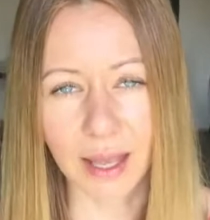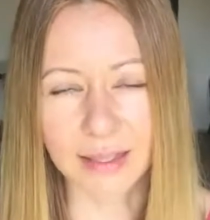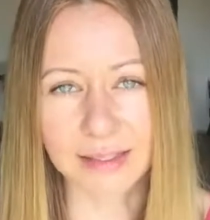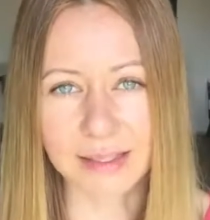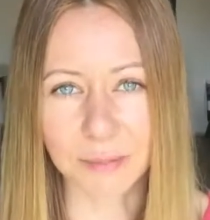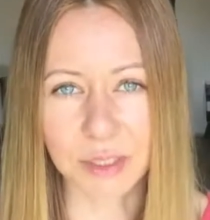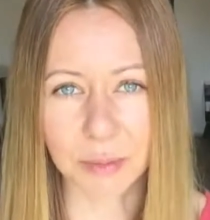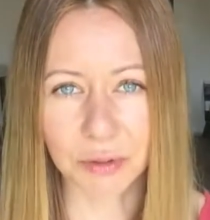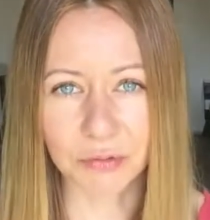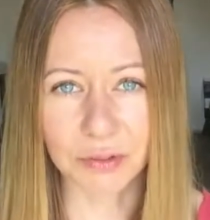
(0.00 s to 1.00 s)
At the same
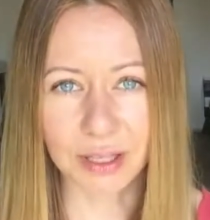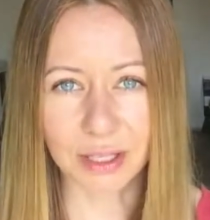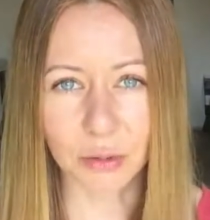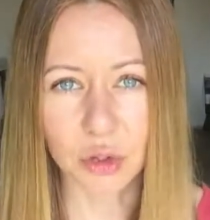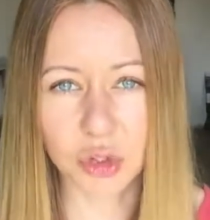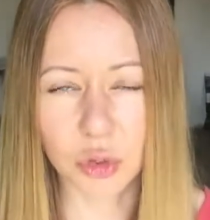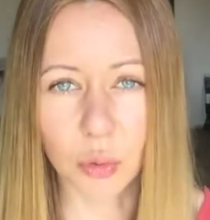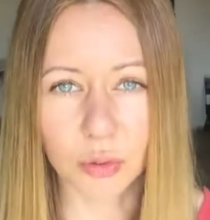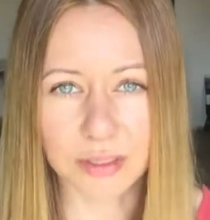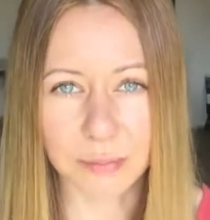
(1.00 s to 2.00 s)
time, you feel like your
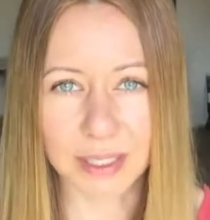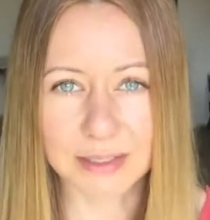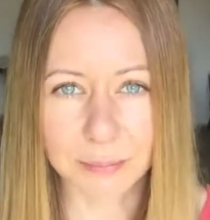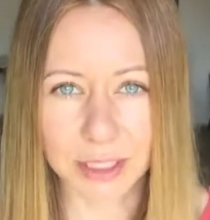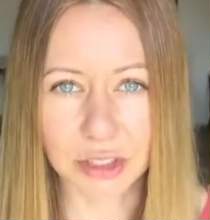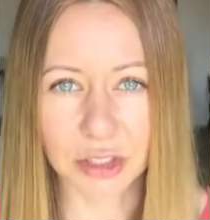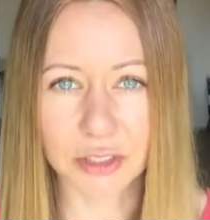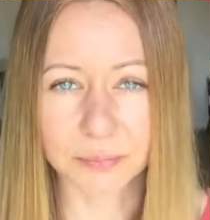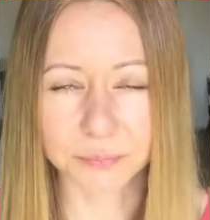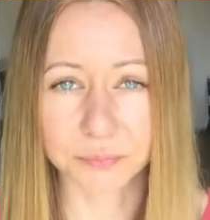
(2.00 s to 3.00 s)
soul is being splintered.